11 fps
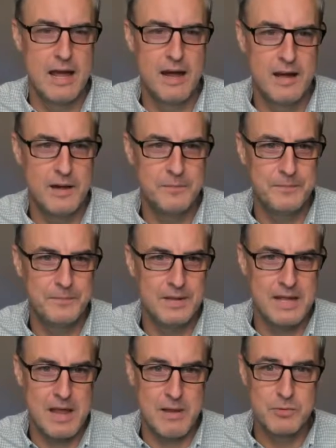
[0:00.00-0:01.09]
Um,
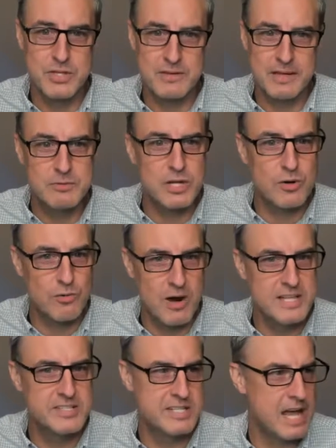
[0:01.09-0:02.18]
it was a it was a
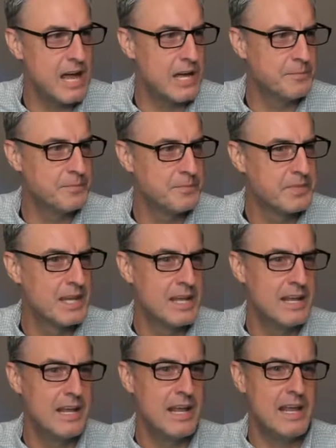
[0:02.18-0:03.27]
crazy time,
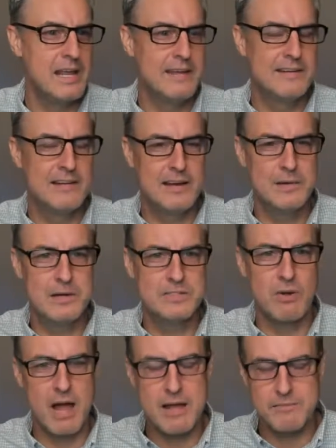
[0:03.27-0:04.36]
and uh,
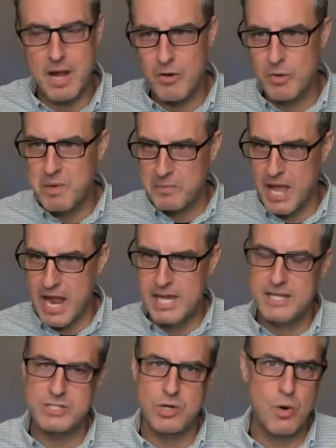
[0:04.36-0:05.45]
so I, I remember the
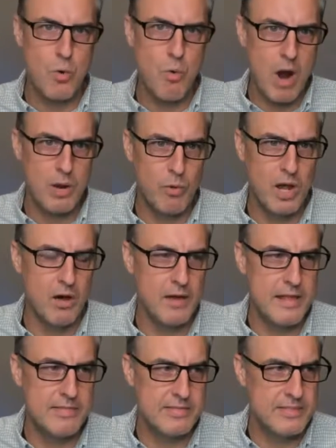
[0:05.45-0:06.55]
'80s quite well.
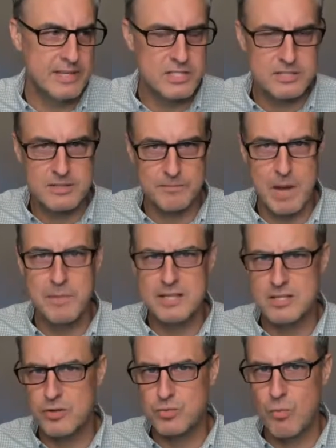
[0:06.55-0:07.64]
And this is maybe
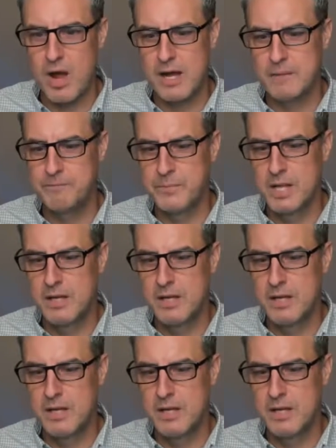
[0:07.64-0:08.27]
this is why